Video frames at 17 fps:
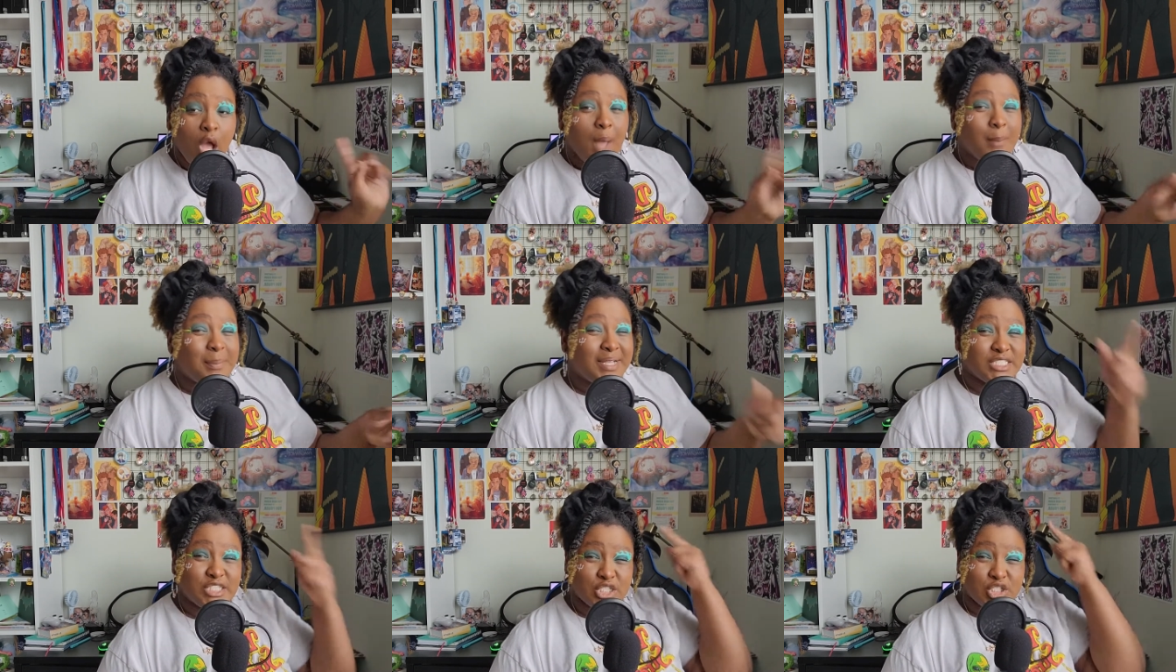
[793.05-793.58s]

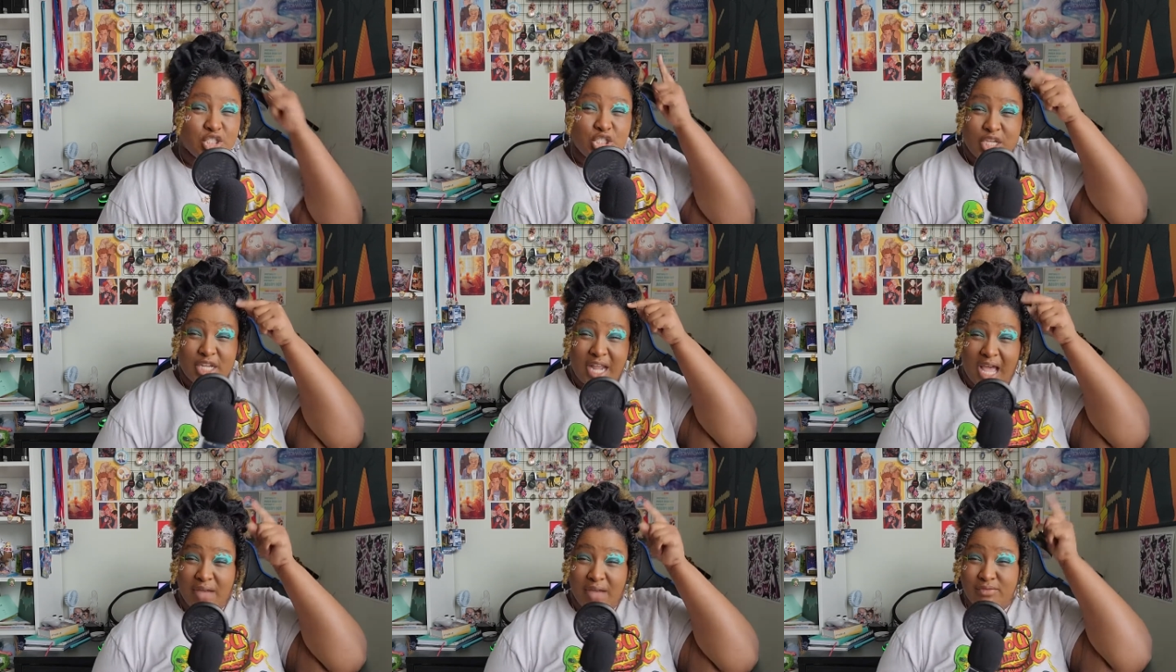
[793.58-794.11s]
because then she could
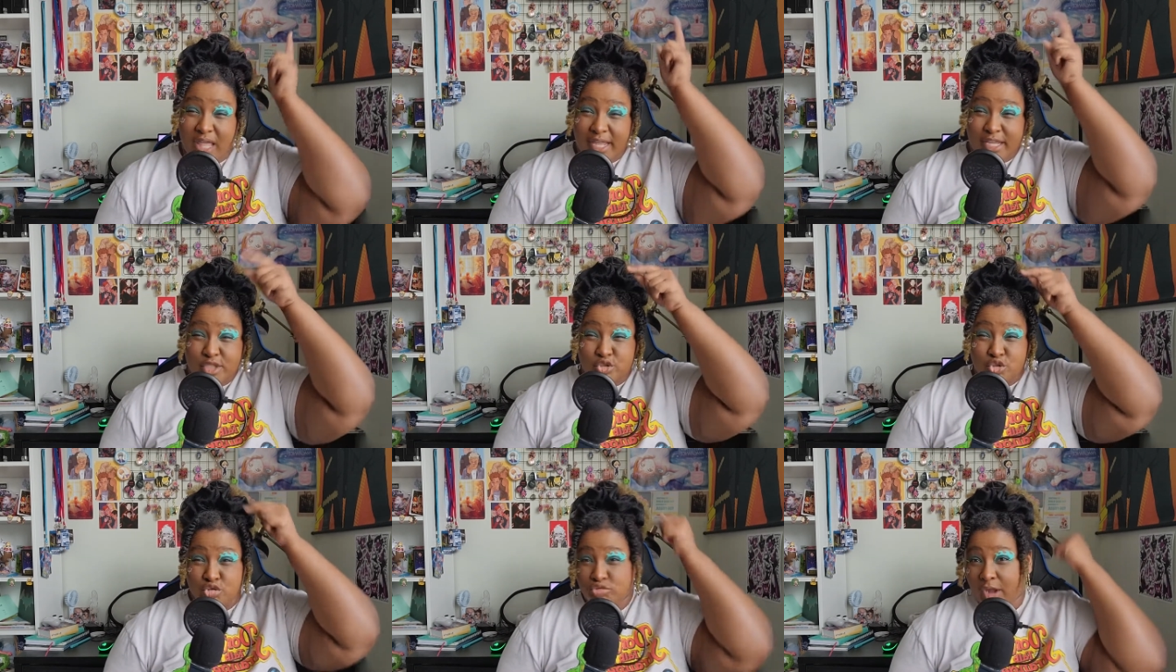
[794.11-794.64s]
have like
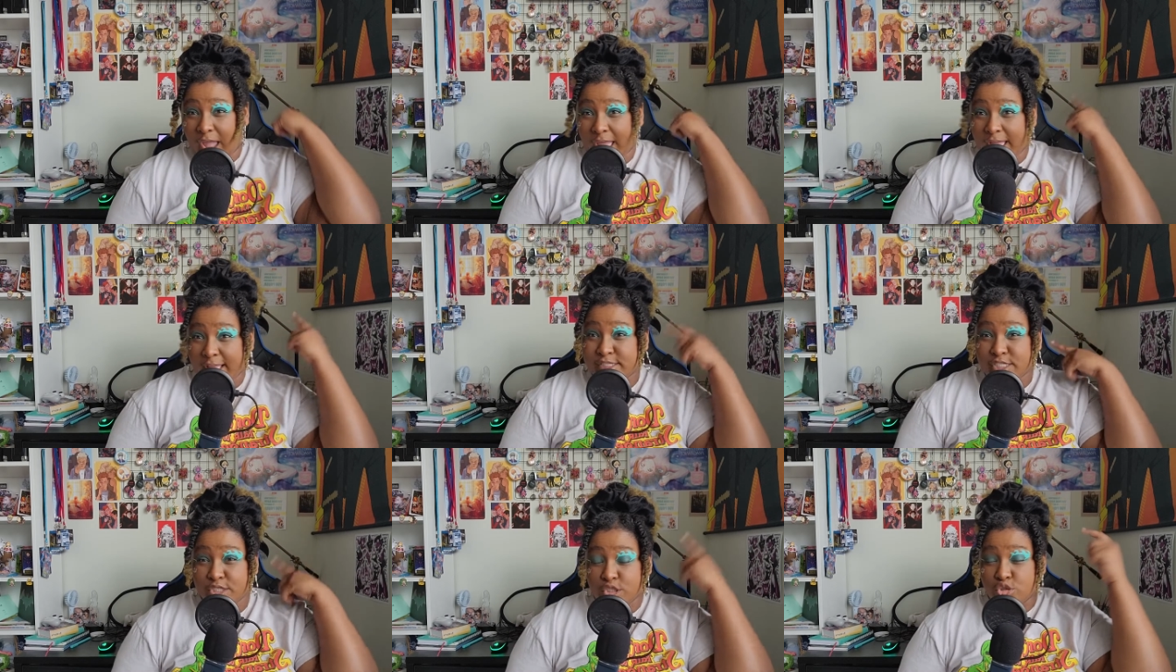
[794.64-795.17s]

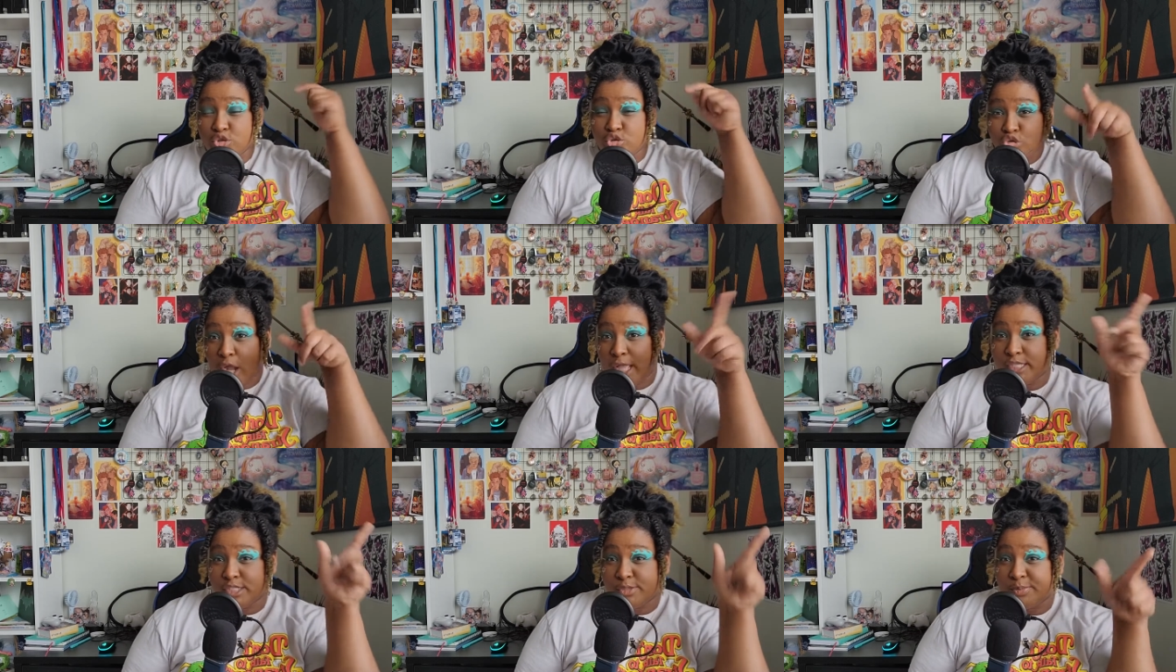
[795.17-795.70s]
dreads and the
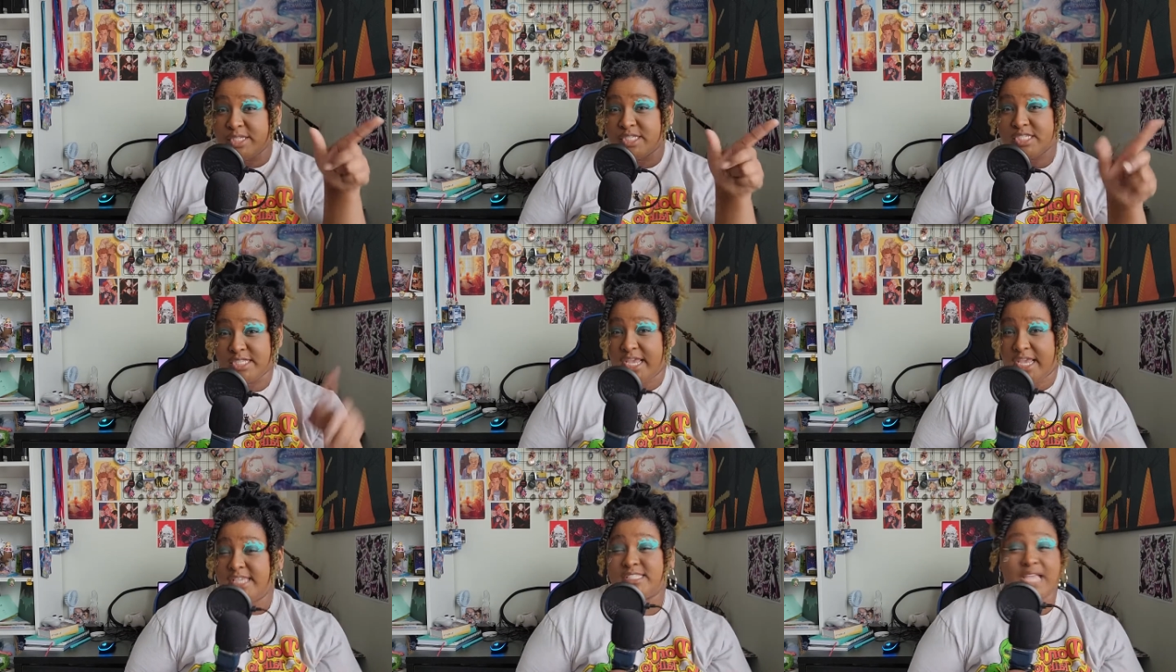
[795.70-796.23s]
dreads be
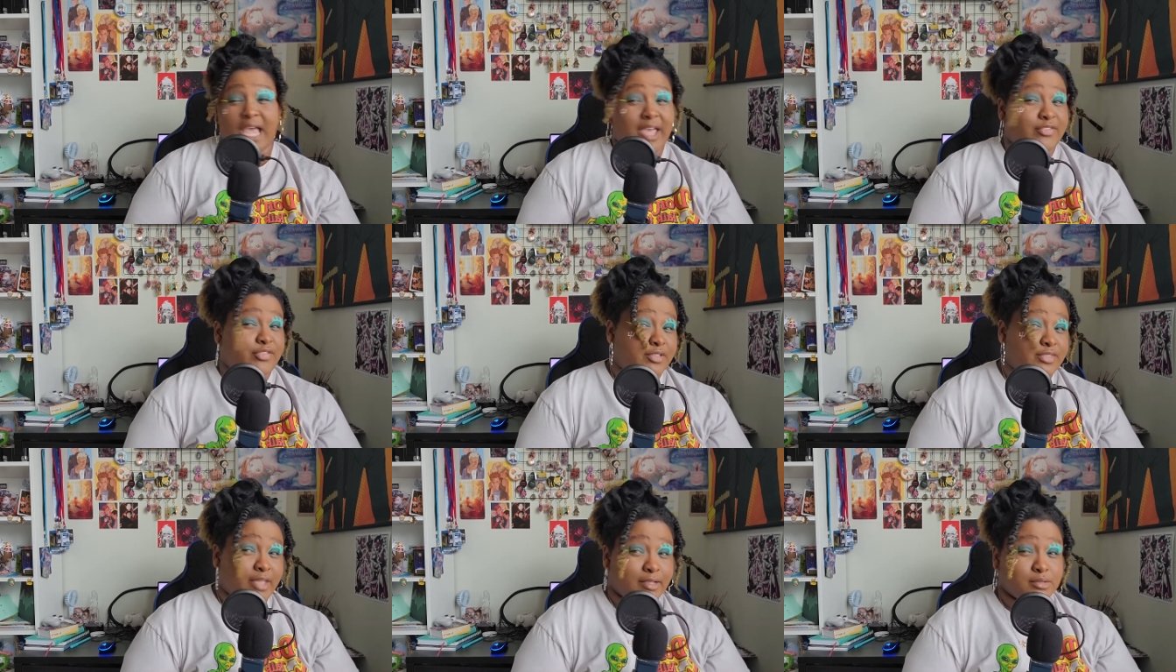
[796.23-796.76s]
snakes. I
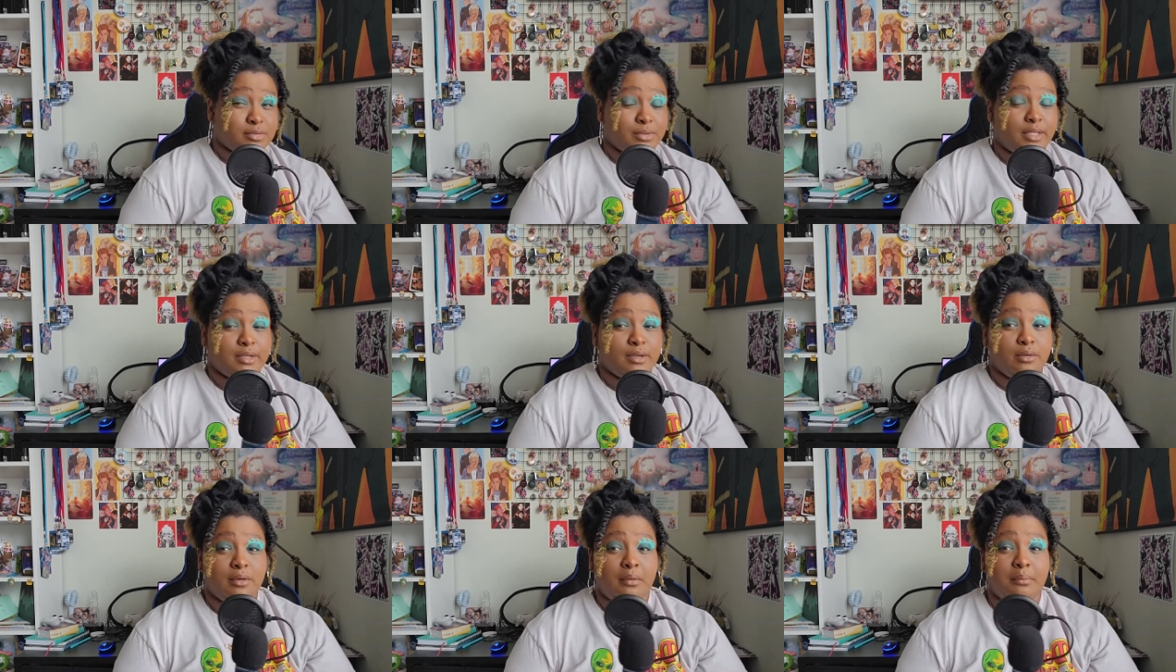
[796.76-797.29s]
think that's really
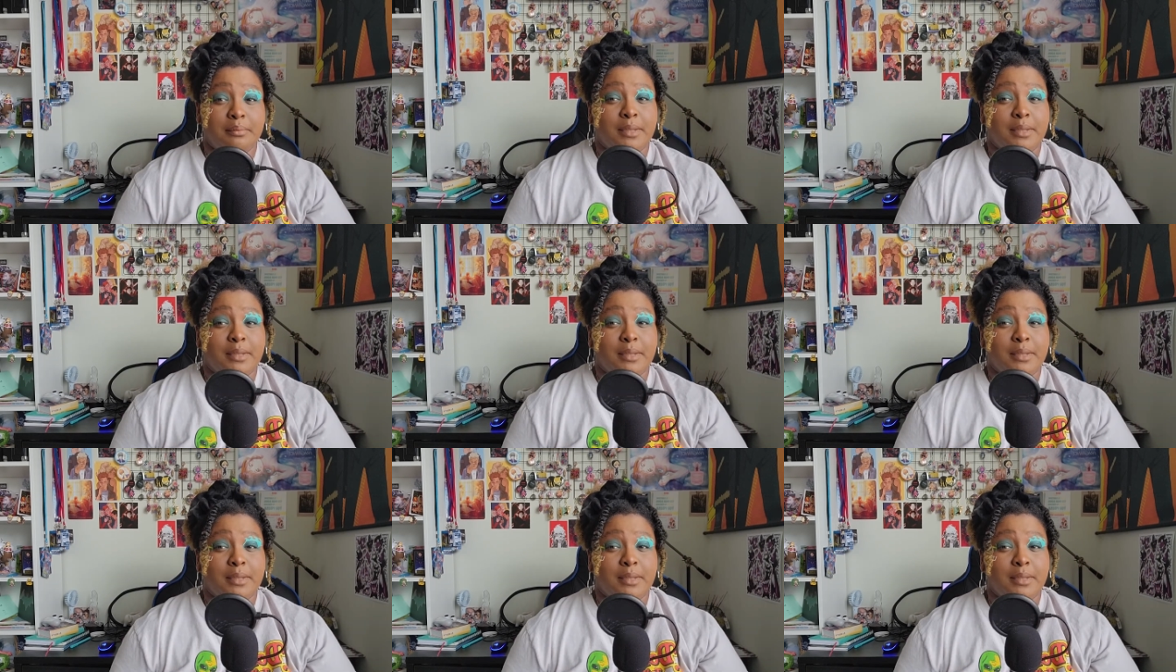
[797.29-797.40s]
cool.